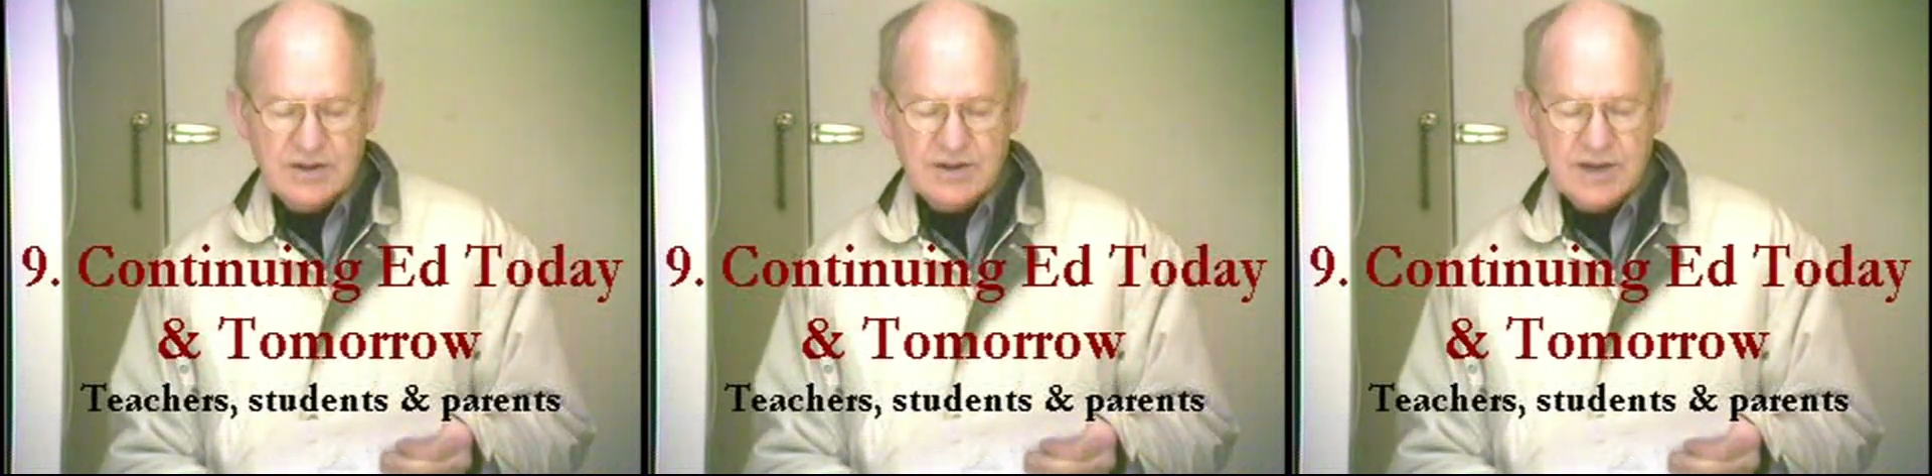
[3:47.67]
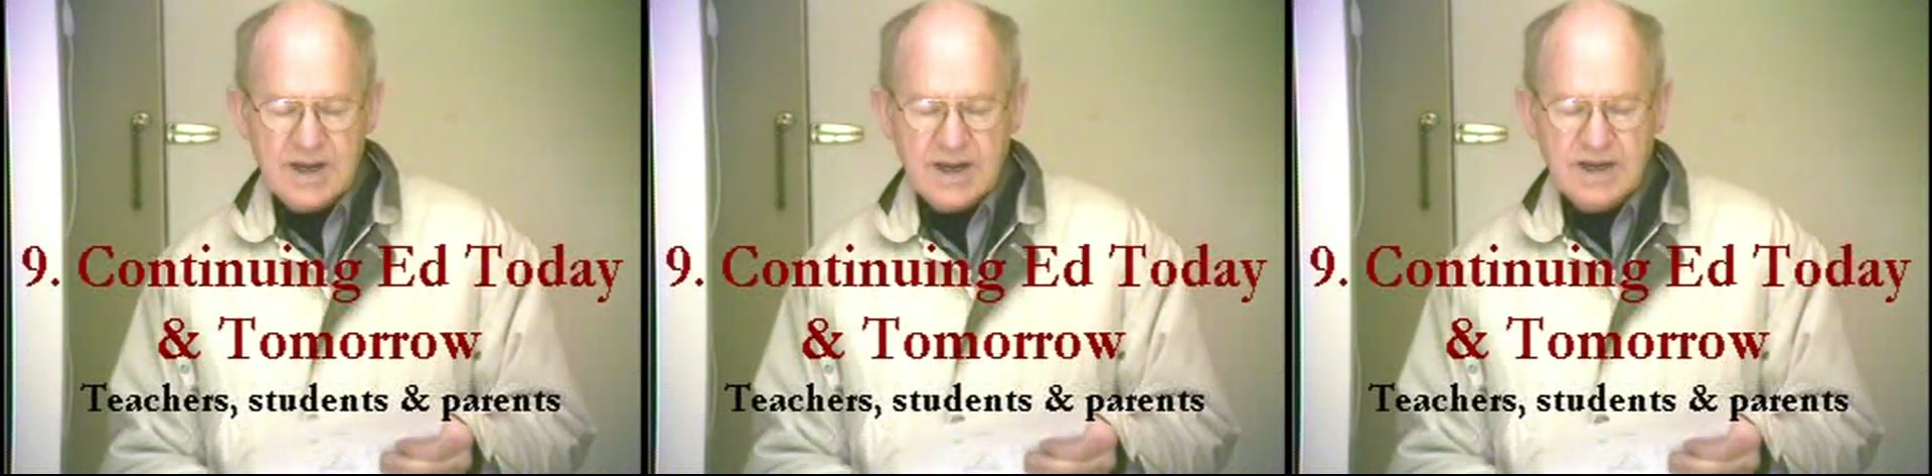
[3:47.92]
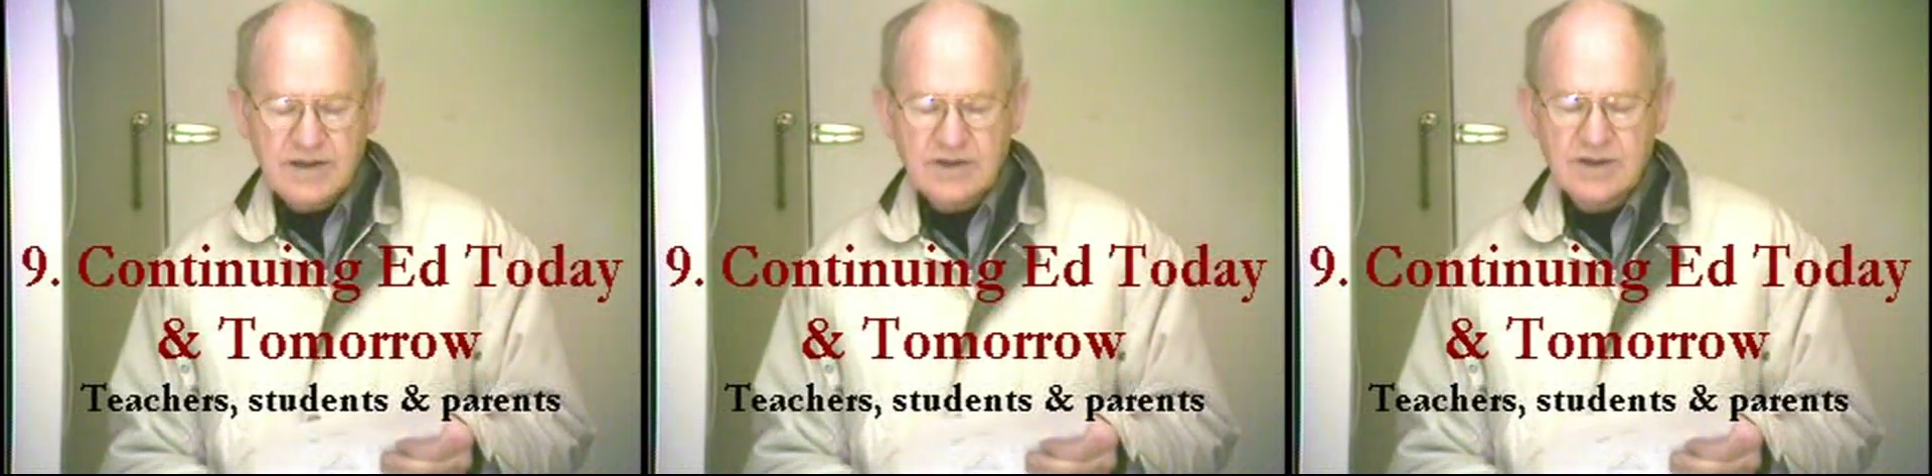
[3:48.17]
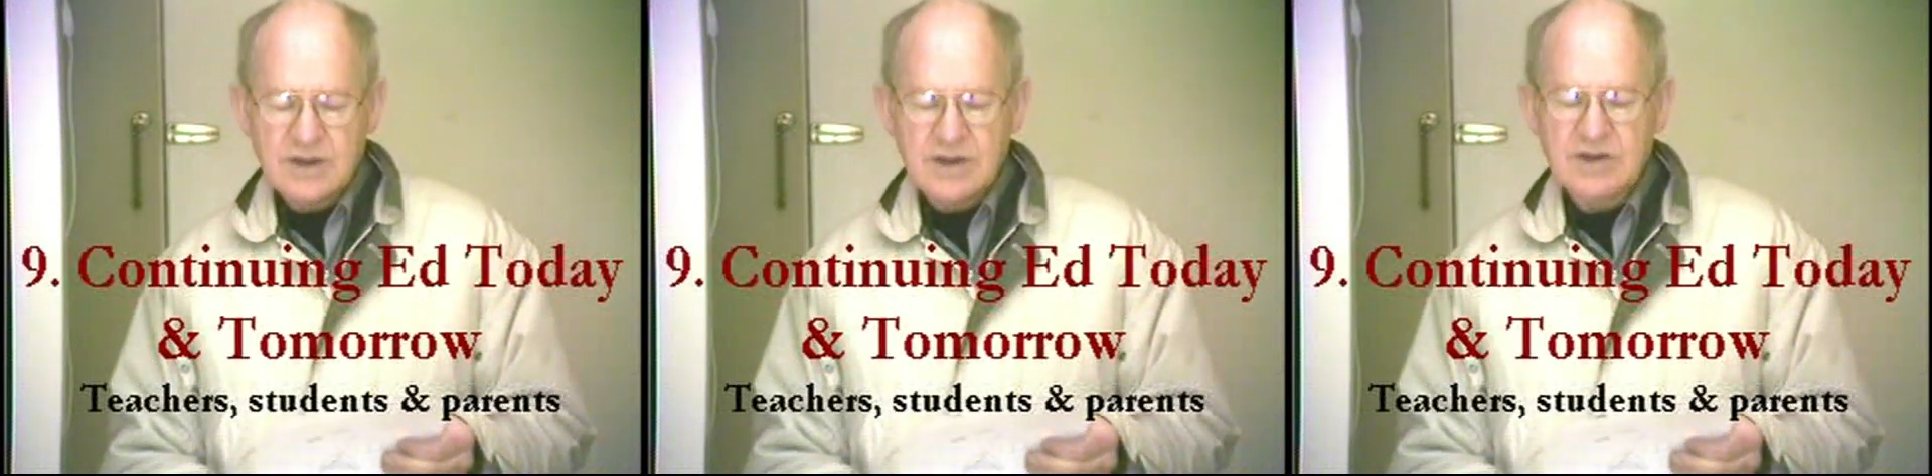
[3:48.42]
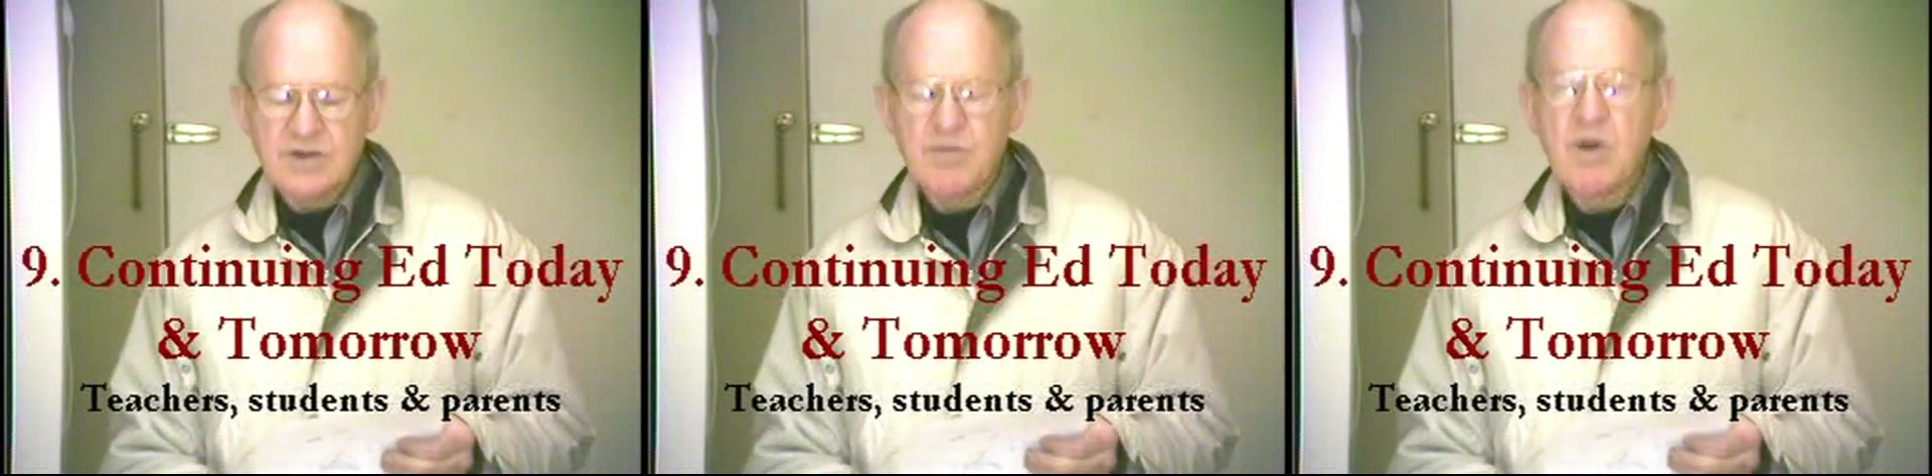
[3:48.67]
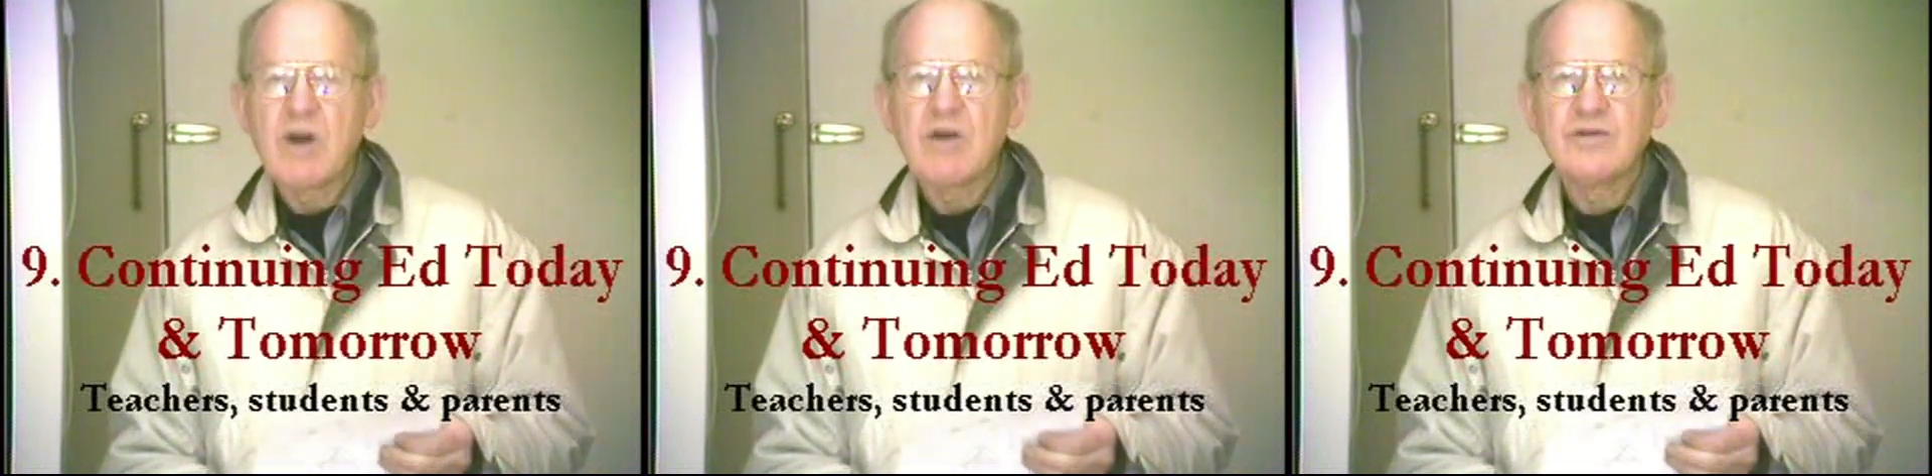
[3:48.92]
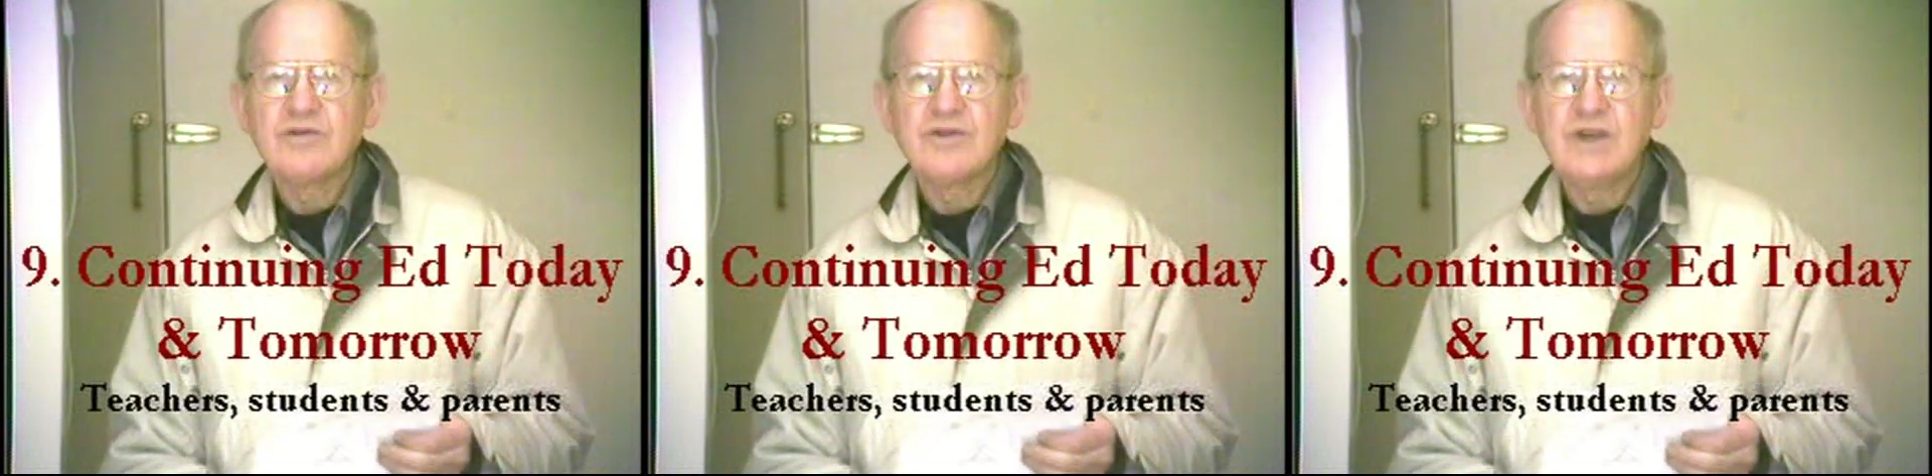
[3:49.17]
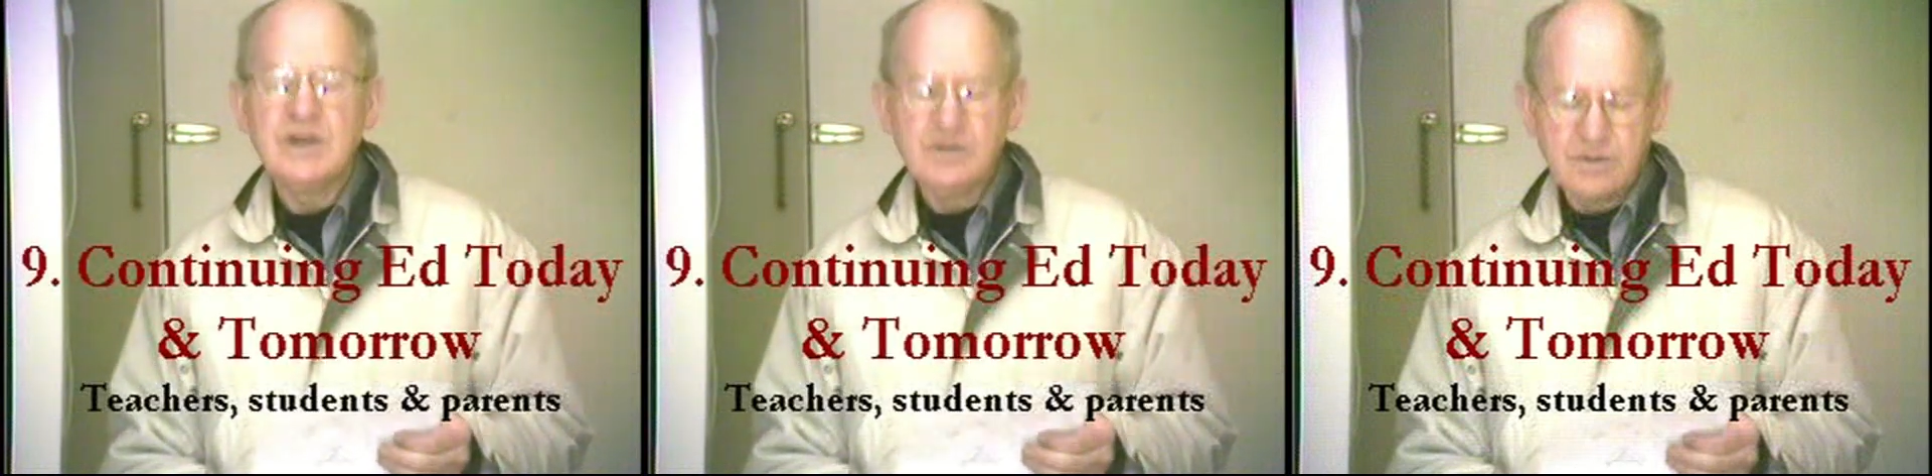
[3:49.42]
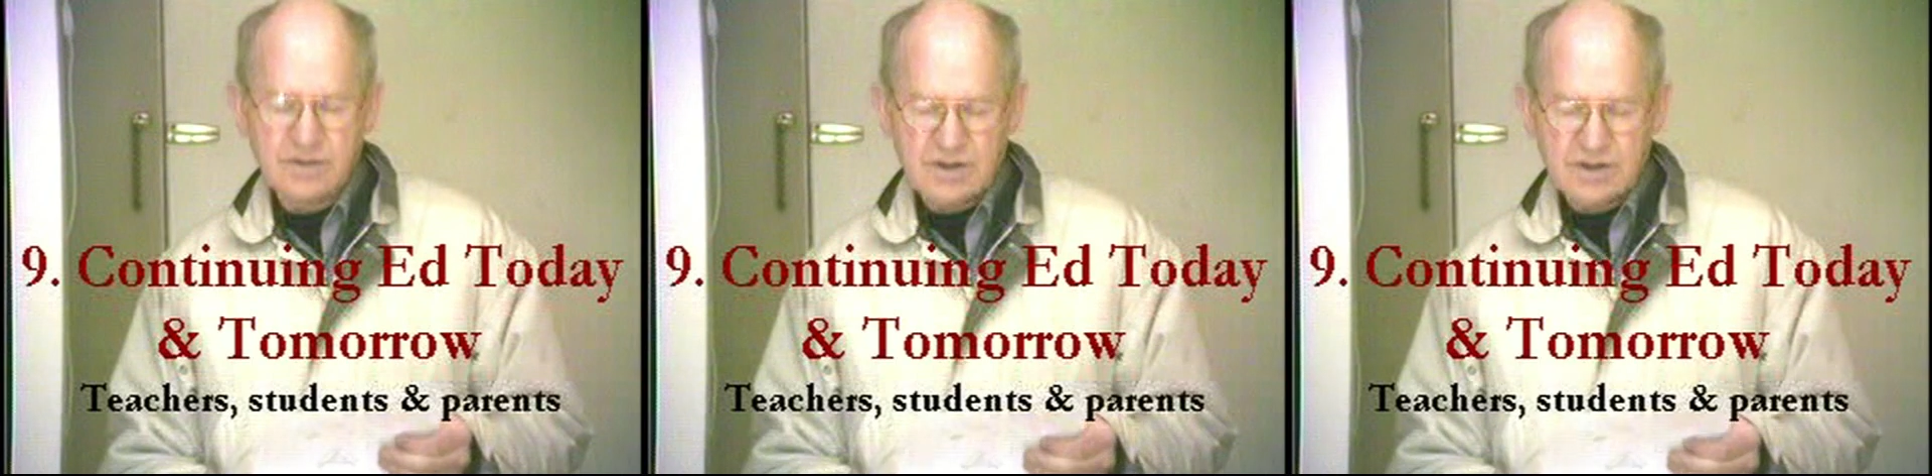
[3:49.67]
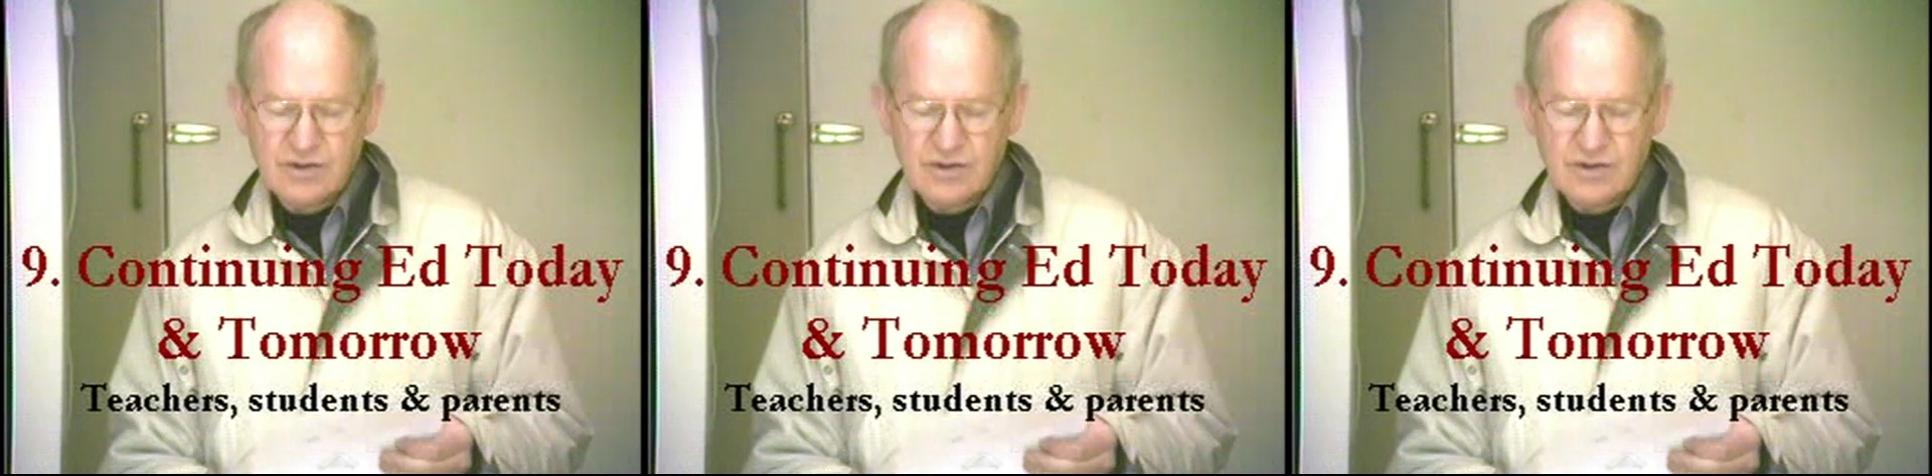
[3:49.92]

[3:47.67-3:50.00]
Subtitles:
today's and tomorrow's teachers,